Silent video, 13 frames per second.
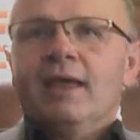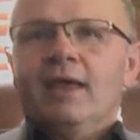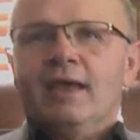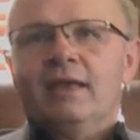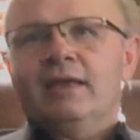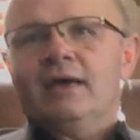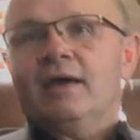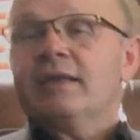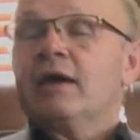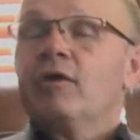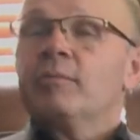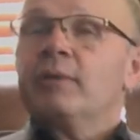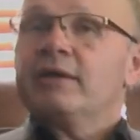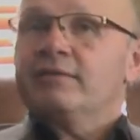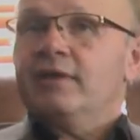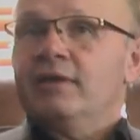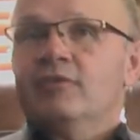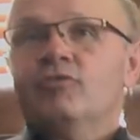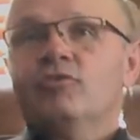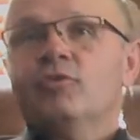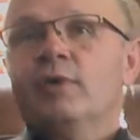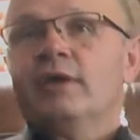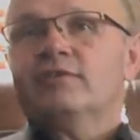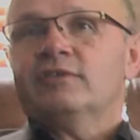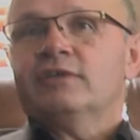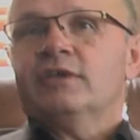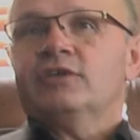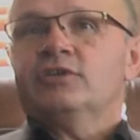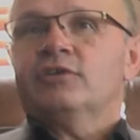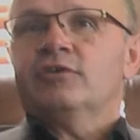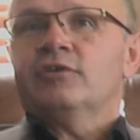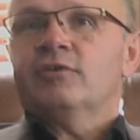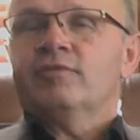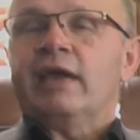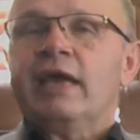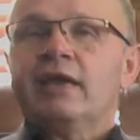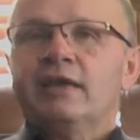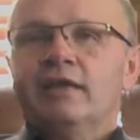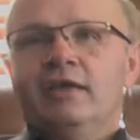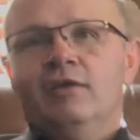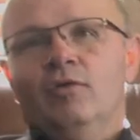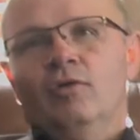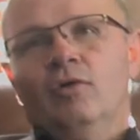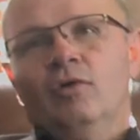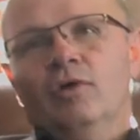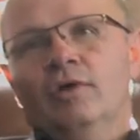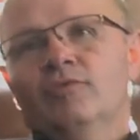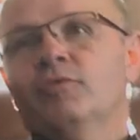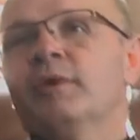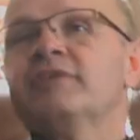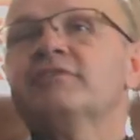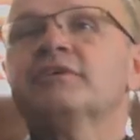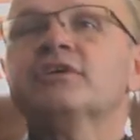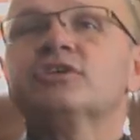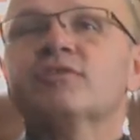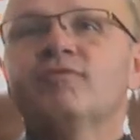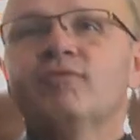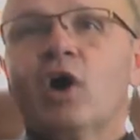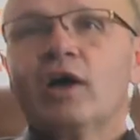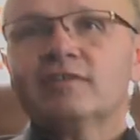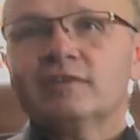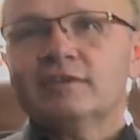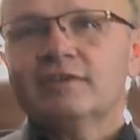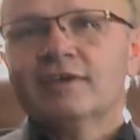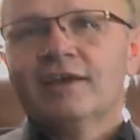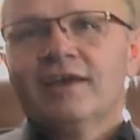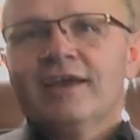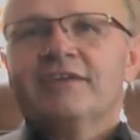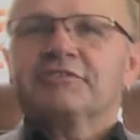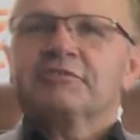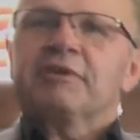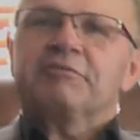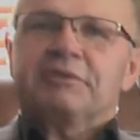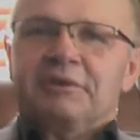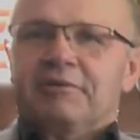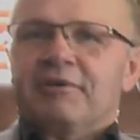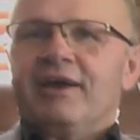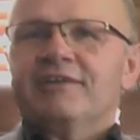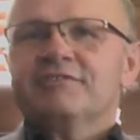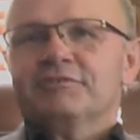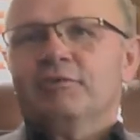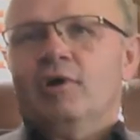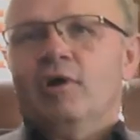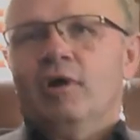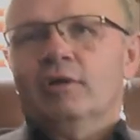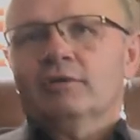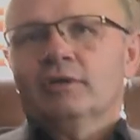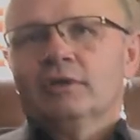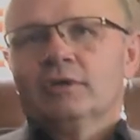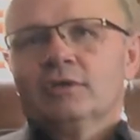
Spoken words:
and now it might take you 2 weeks to get your vanity, or 2 weeks to get your faucet, and so everything grinds to a halt.